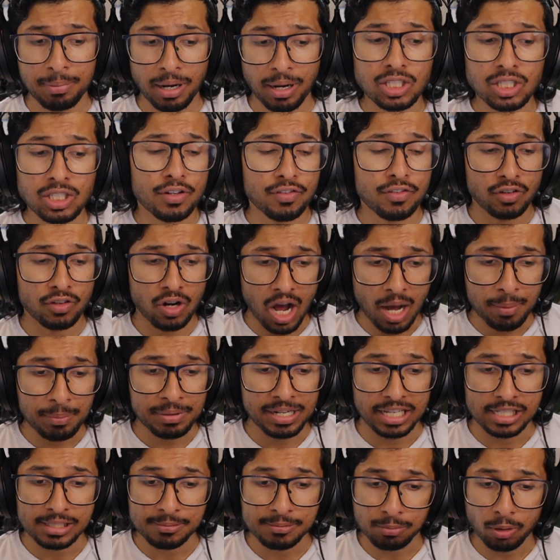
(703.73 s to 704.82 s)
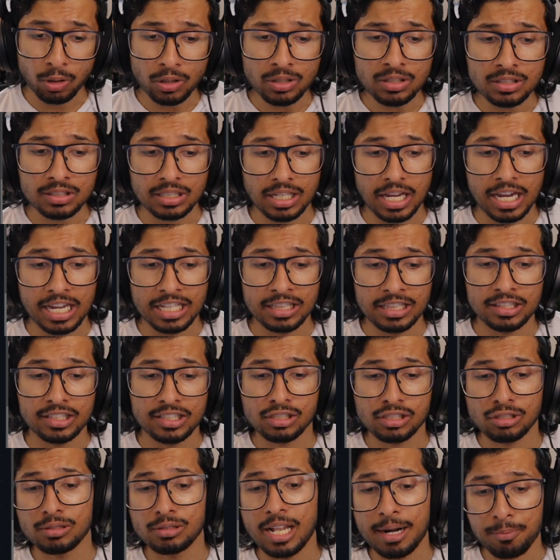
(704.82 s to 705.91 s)
of common exploits in the
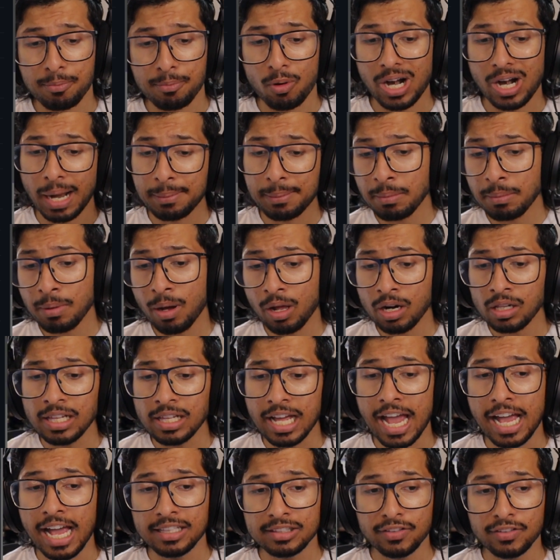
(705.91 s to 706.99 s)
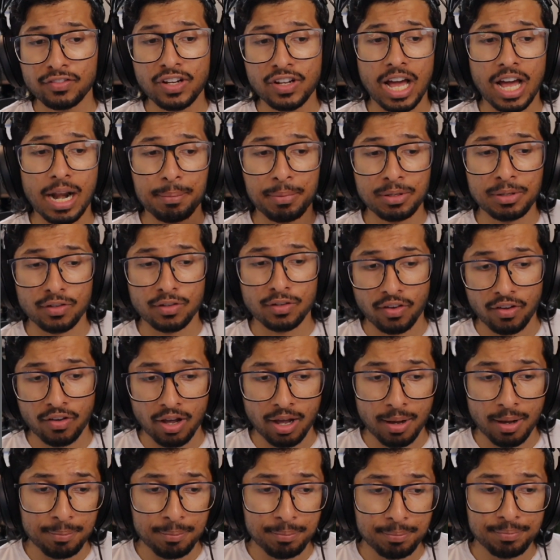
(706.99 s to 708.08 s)
Solana programming model, and they've got a bunch of
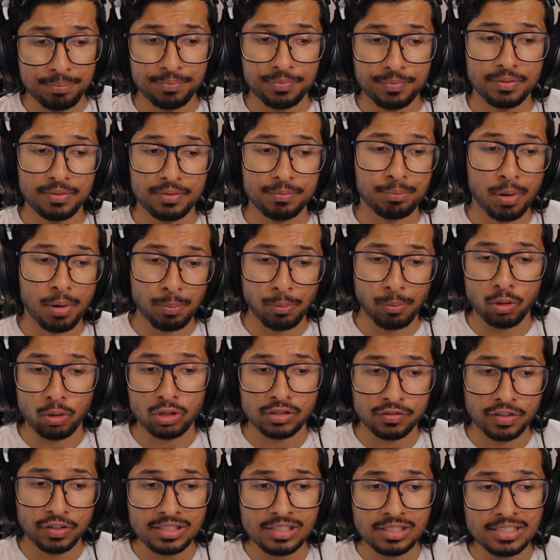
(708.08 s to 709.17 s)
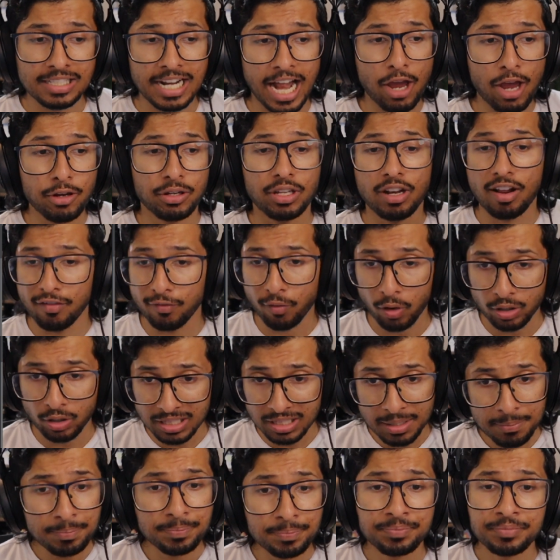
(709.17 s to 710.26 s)
proposed fixes and how you can avoid them.
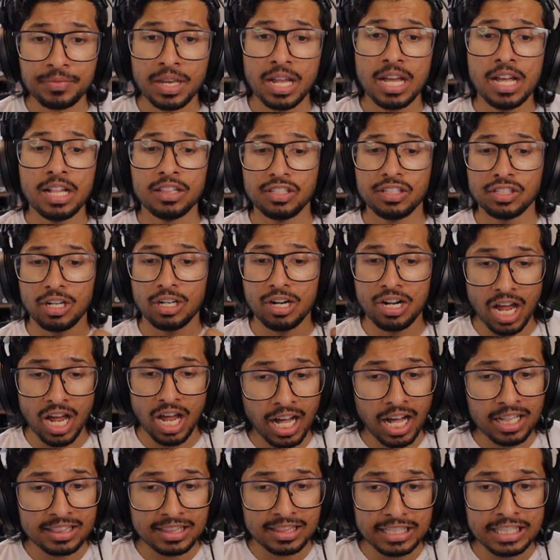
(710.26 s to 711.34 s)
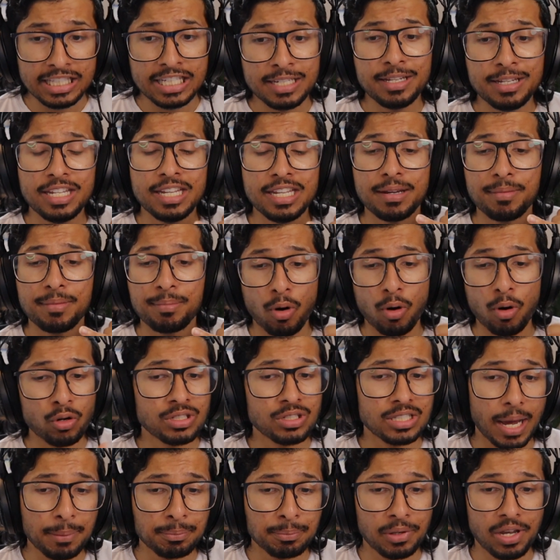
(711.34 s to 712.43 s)
These are not the most
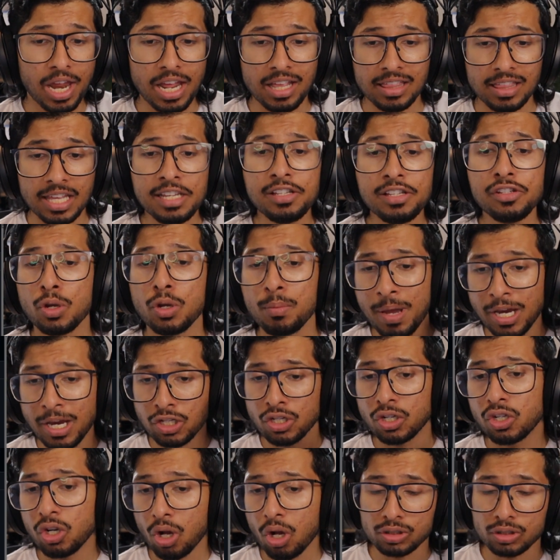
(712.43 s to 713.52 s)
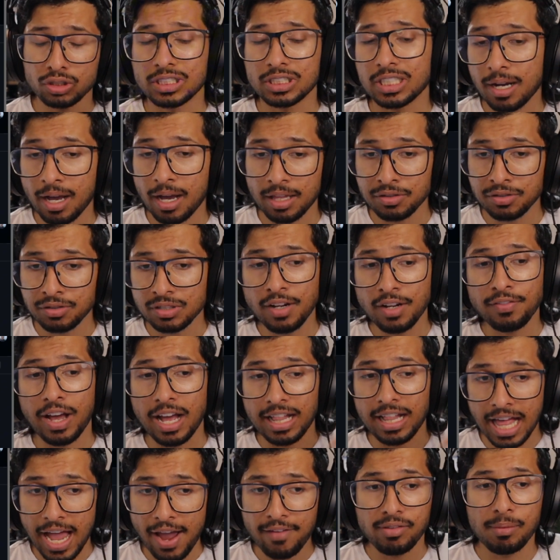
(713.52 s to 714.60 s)
up-to-date things, so make sure you also check other stuff. I'll
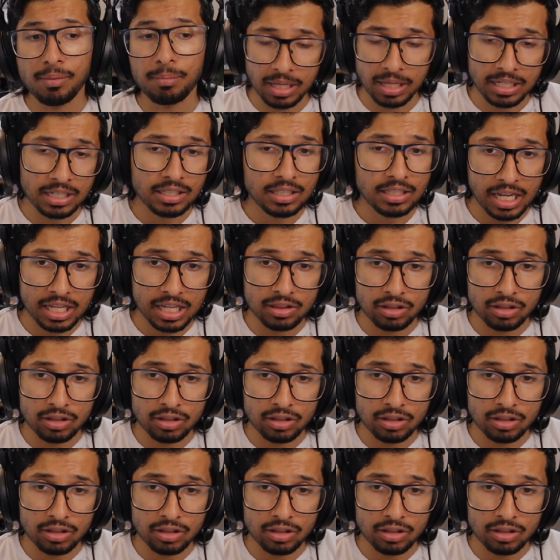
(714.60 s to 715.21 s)
have them linked in the